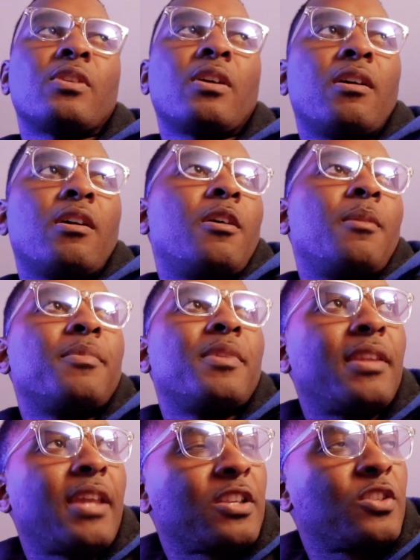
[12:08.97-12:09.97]

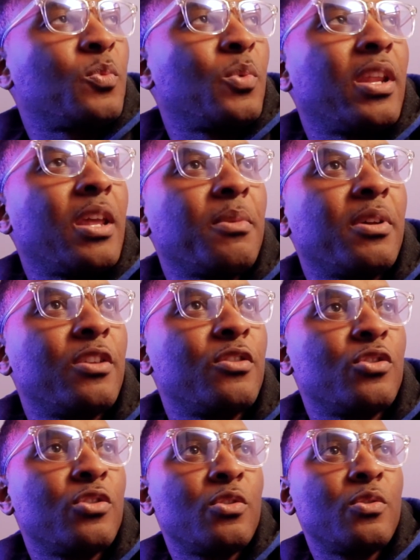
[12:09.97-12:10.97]
The next one I'm gonna
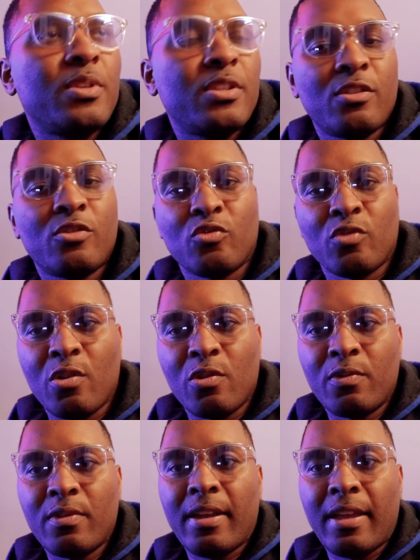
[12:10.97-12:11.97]
do is a
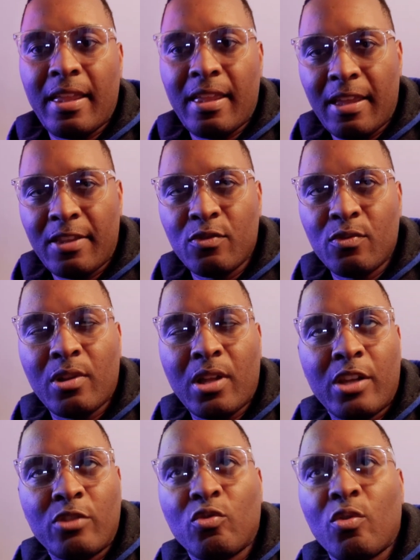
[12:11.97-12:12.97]
drone. I do a
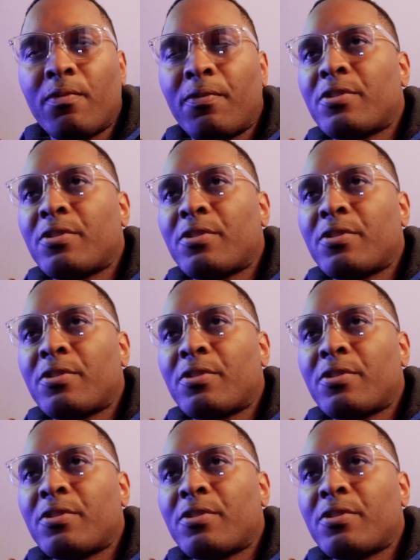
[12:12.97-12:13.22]
lot of drone